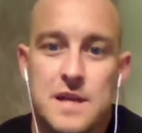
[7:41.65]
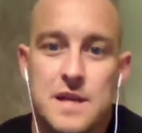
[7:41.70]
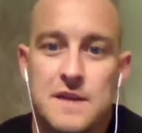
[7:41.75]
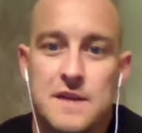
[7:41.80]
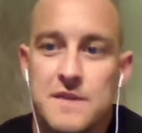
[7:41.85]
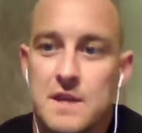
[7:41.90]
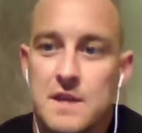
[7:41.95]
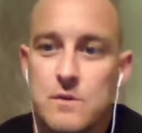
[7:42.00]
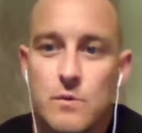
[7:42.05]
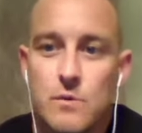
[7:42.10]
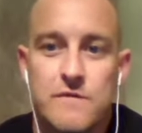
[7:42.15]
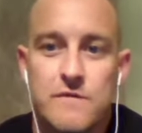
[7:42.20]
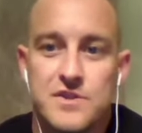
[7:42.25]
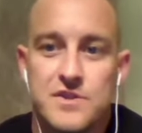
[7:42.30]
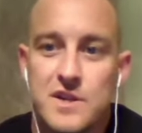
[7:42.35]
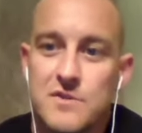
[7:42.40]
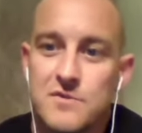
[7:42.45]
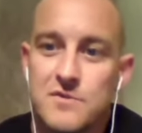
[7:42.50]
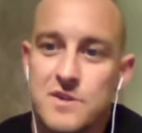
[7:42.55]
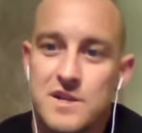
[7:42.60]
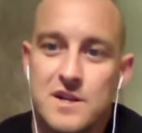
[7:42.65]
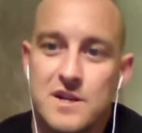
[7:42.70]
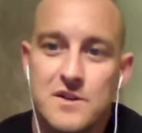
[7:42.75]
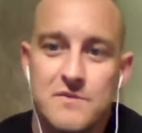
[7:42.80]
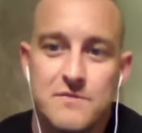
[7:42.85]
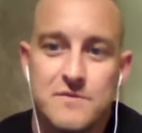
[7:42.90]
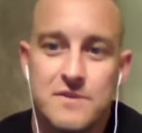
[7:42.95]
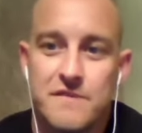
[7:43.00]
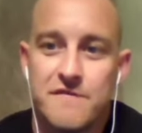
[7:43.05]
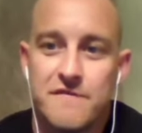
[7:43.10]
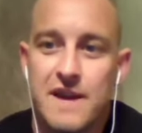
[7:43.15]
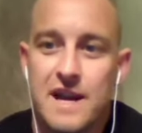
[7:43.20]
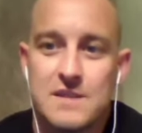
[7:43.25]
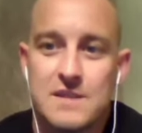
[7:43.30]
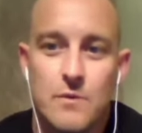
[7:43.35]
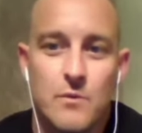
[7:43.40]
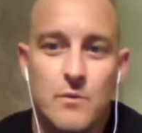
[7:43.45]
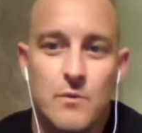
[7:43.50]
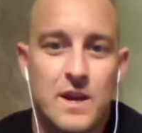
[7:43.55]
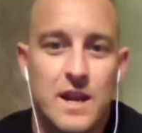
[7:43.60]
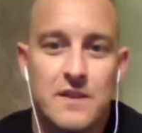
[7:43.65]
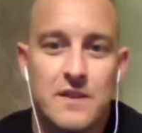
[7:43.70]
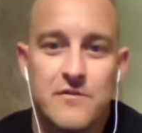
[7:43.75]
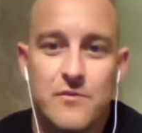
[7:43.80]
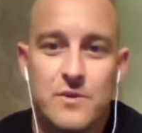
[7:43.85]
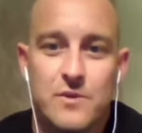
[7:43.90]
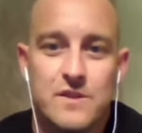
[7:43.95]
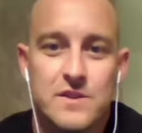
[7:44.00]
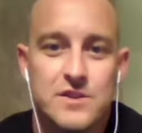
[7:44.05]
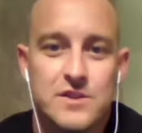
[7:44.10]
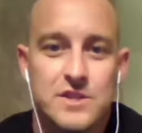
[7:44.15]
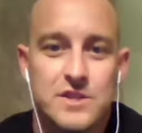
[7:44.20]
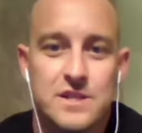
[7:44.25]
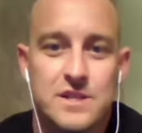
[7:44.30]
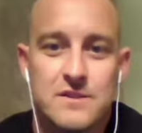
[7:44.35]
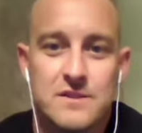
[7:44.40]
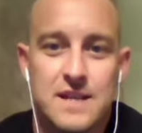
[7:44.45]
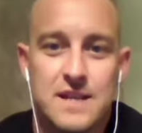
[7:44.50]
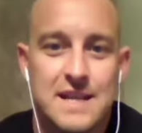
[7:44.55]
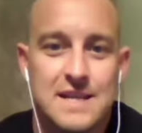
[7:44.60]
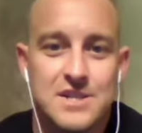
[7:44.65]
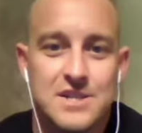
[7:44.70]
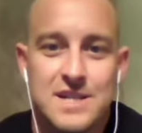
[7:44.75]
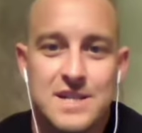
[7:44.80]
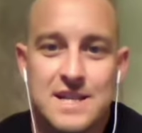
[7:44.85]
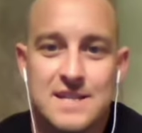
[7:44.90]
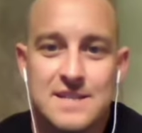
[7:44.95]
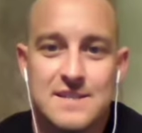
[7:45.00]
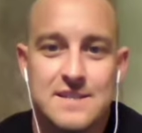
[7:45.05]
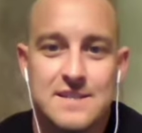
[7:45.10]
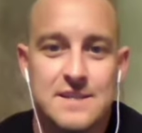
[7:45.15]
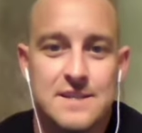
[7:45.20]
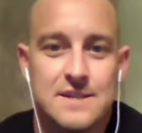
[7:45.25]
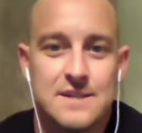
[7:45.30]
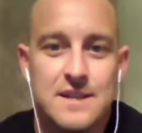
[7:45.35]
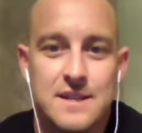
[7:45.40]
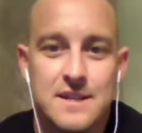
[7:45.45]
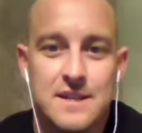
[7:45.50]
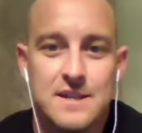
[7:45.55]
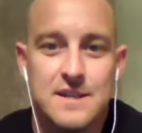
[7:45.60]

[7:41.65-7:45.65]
And I think we've shown, the fact that we went 8-3 this year and had a chance to,